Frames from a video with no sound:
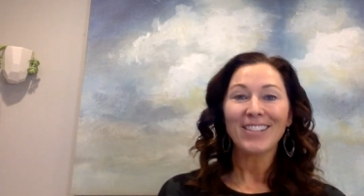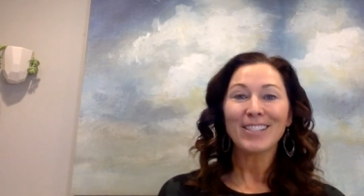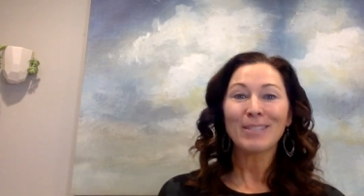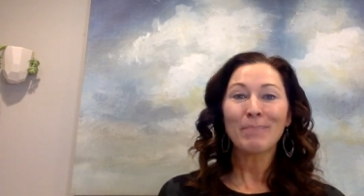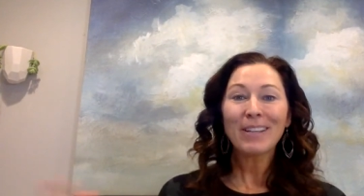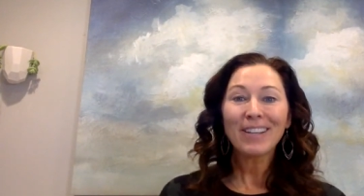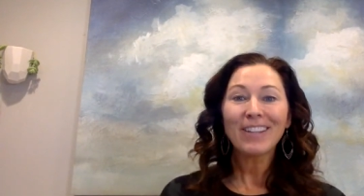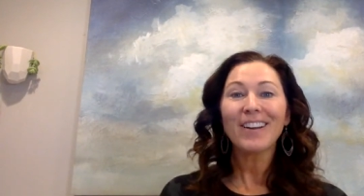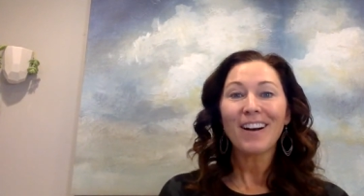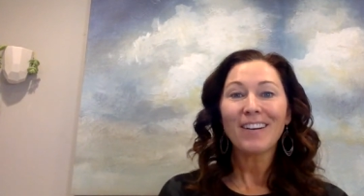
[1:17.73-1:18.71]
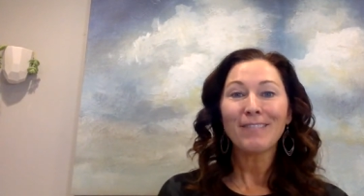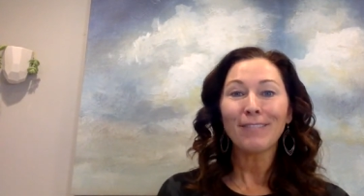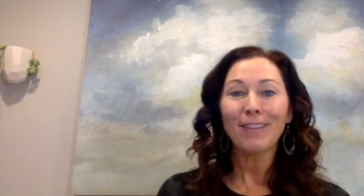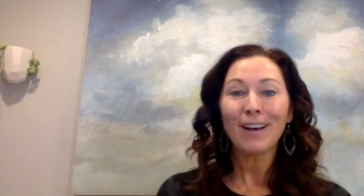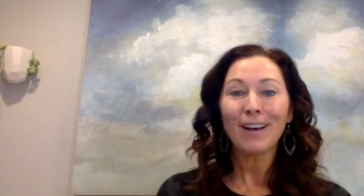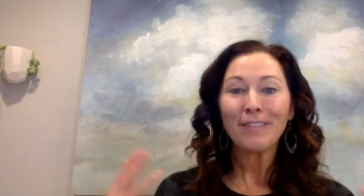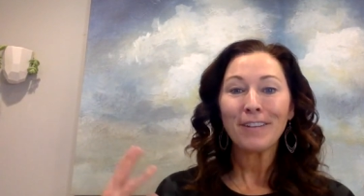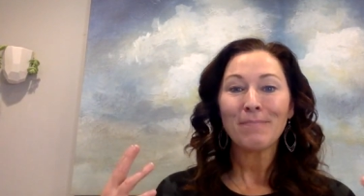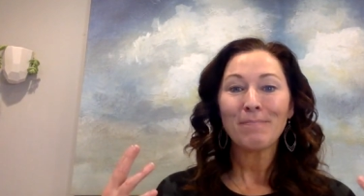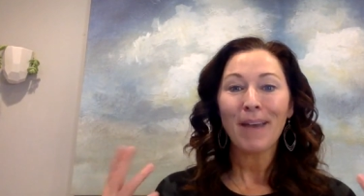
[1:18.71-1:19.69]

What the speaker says: Speaking of love and